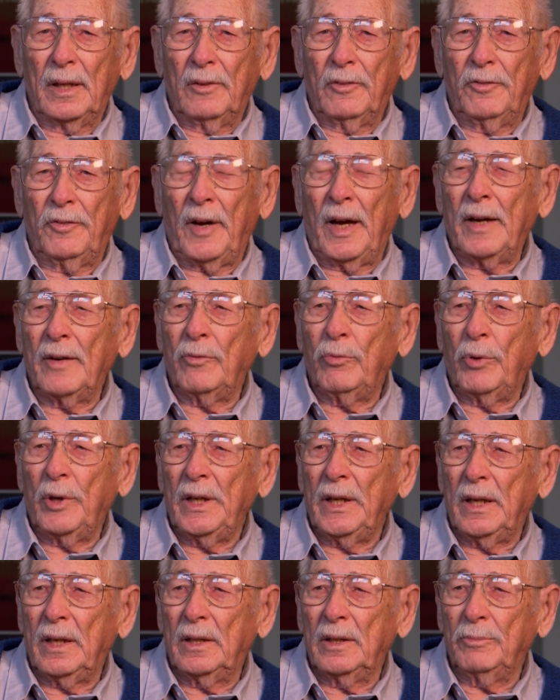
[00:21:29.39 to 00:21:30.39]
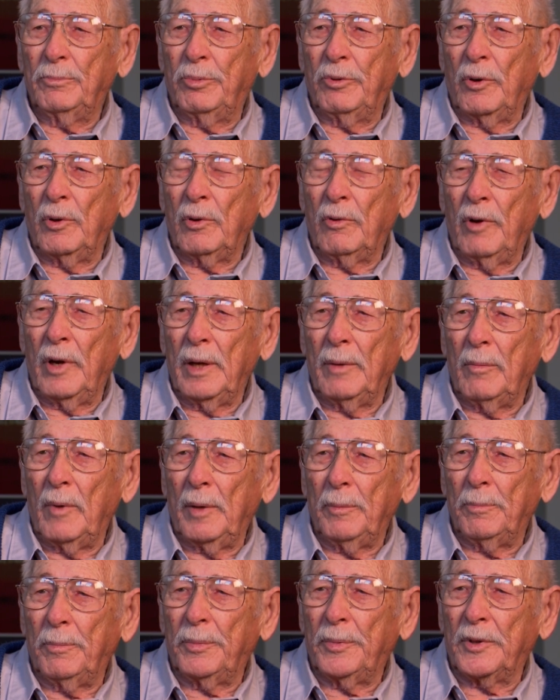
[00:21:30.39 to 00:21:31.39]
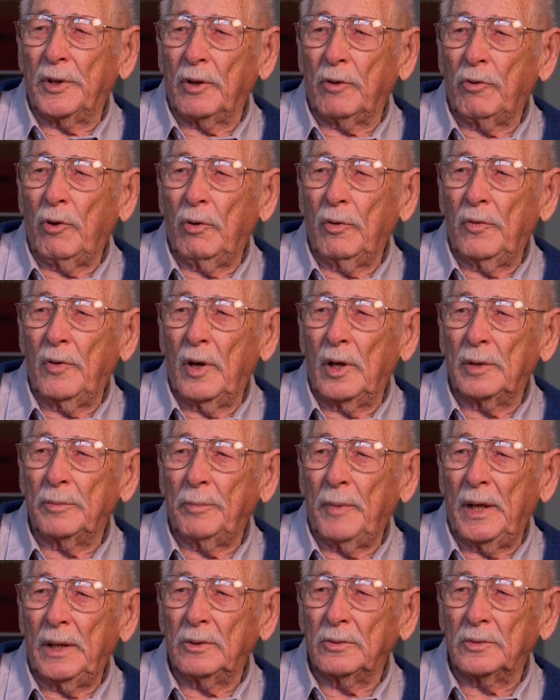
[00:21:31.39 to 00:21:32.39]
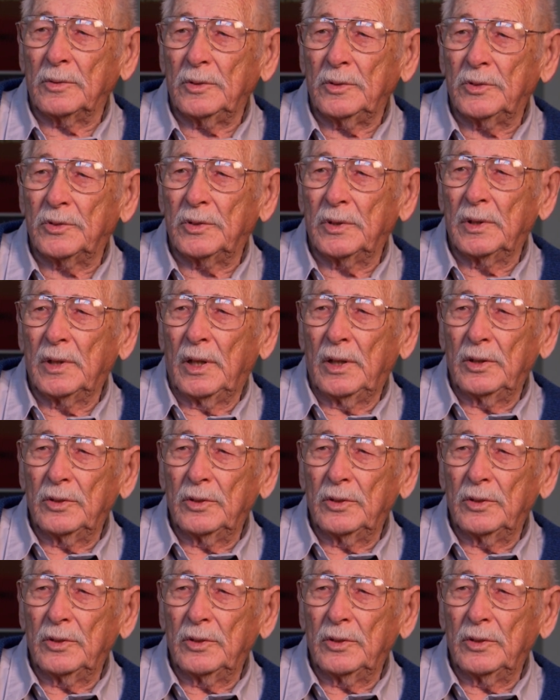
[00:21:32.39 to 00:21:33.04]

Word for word: five-week program up the Gros Ventre Mountains